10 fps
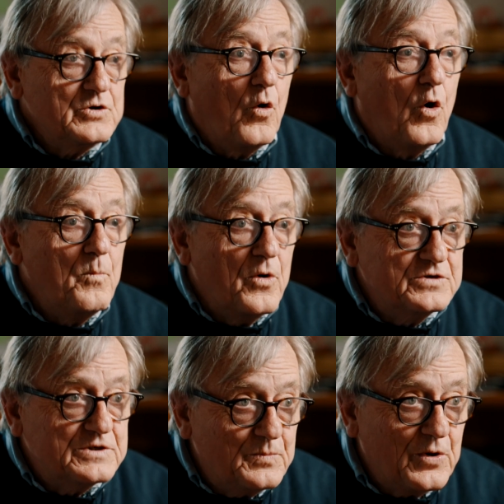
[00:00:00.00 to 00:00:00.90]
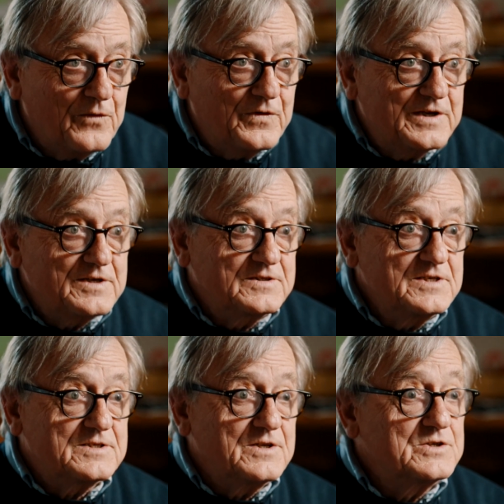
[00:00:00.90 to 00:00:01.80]
almost perfect
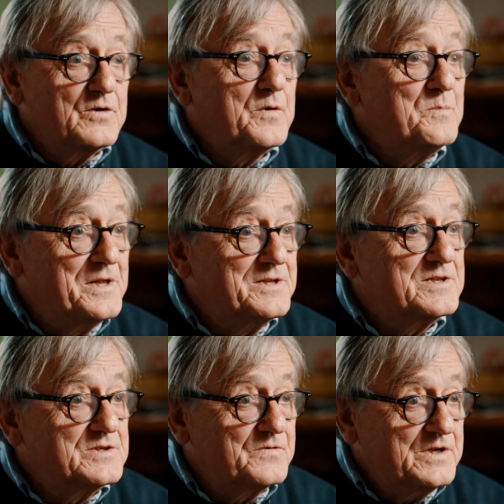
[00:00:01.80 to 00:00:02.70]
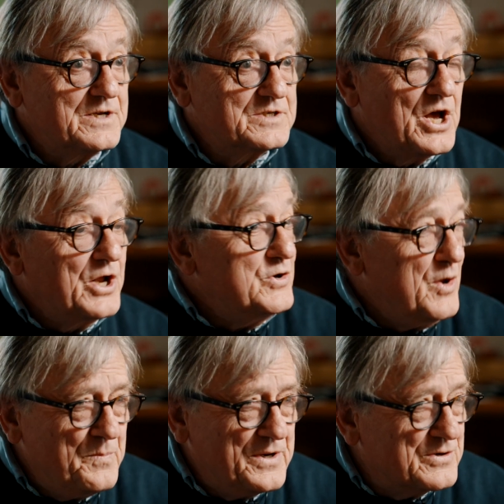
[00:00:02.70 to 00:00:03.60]
existence over millions of years.
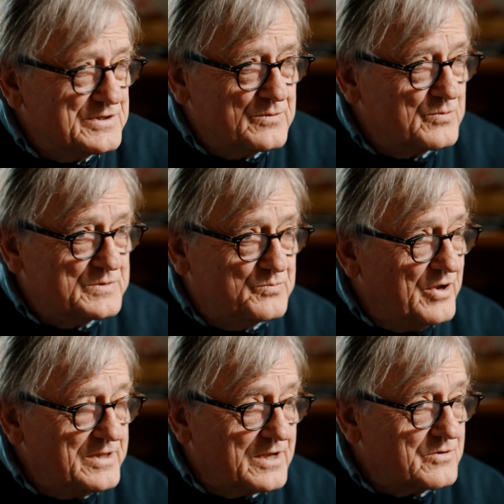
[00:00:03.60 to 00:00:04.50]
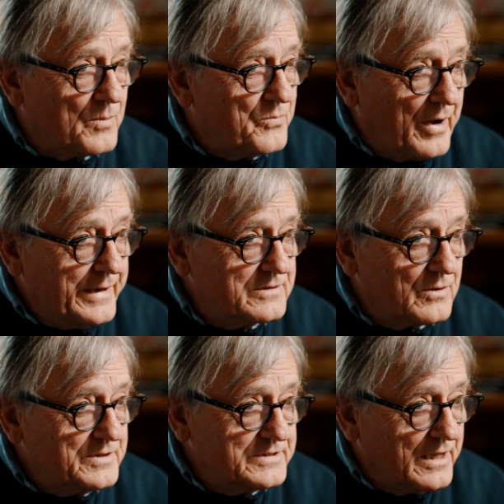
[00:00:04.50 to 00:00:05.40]
Not because it was brilliant or bright
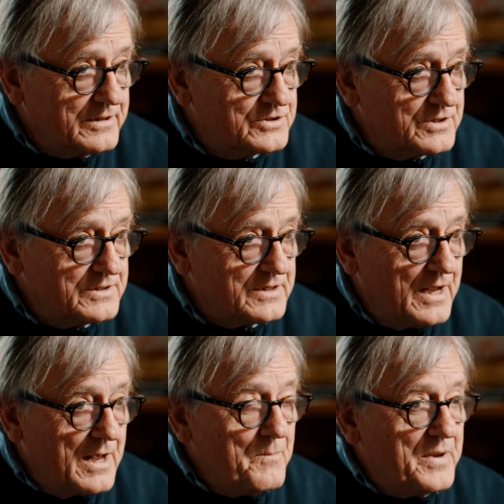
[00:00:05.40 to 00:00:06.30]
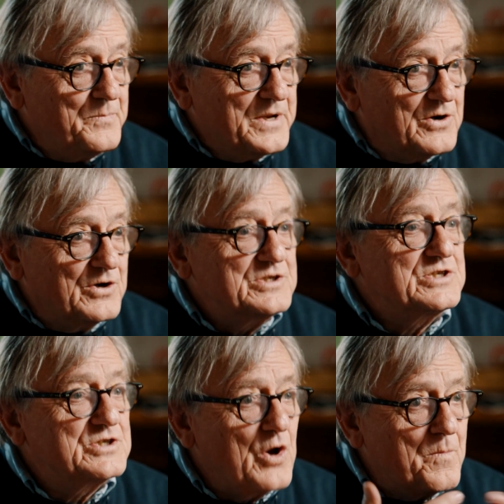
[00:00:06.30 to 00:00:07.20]
or intelligent, but because
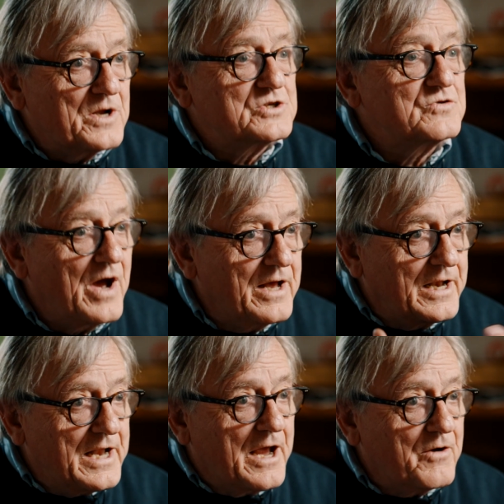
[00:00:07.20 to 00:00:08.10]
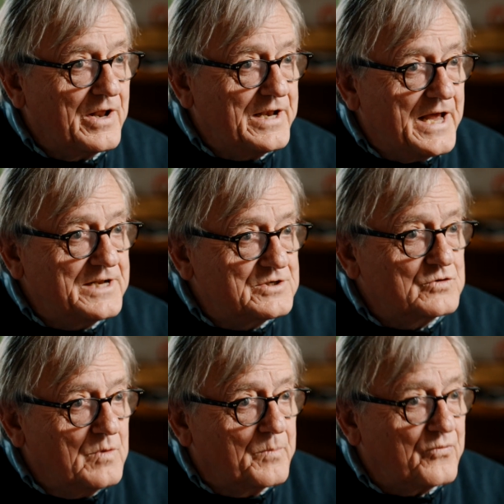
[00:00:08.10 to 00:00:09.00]
so much trial and error led
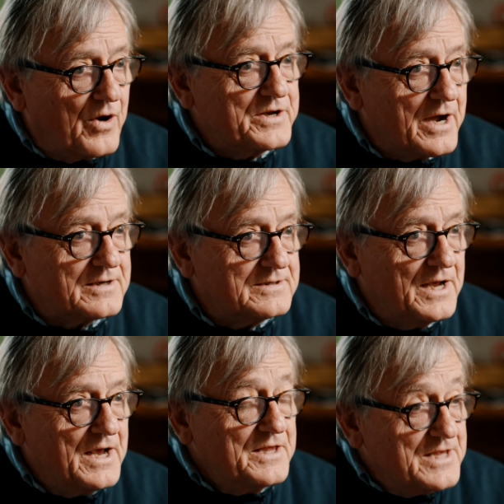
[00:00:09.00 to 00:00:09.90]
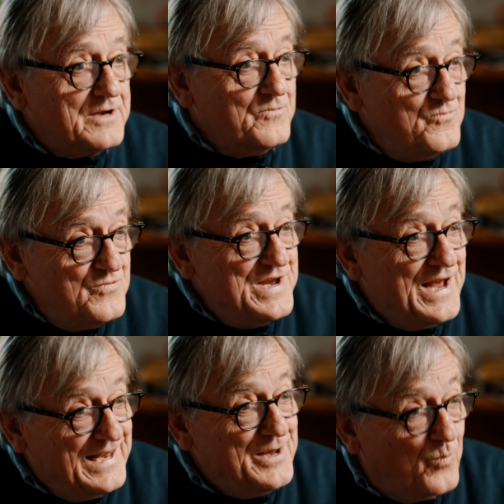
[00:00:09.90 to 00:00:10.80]
to a product that
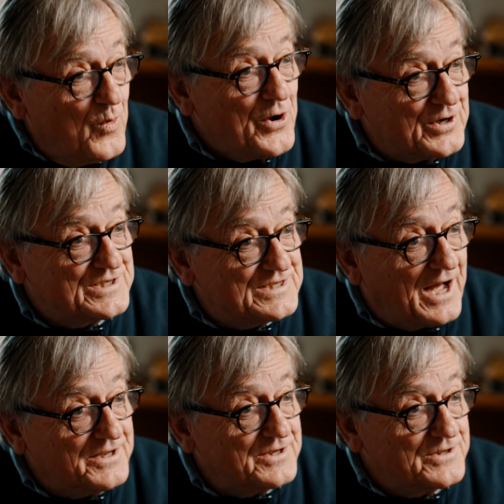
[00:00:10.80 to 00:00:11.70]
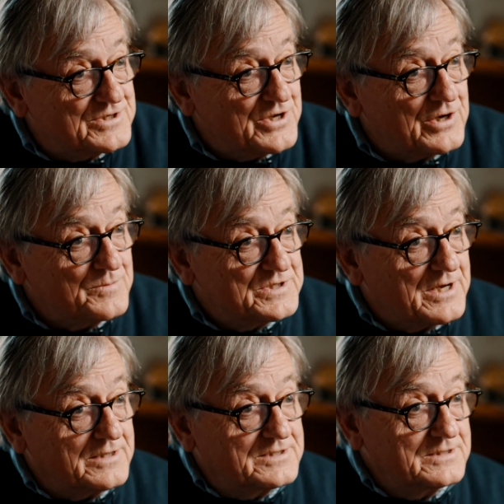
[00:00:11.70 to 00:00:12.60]
really works under the
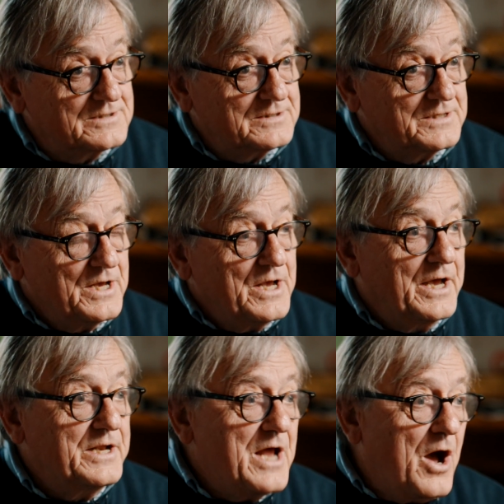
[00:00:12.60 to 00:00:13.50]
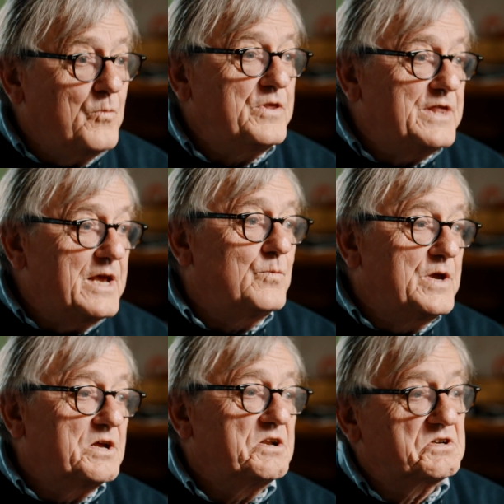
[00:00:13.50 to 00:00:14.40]
circumstances. And now we think we
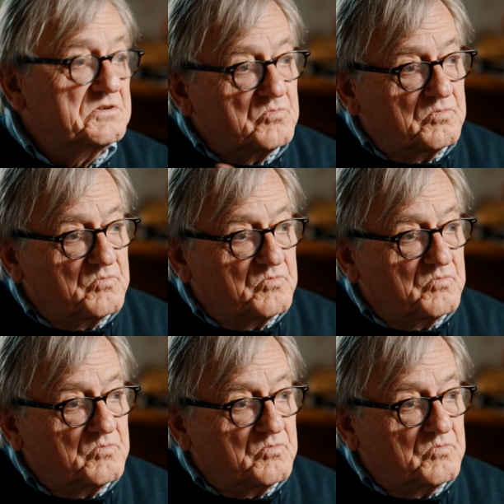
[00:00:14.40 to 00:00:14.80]
can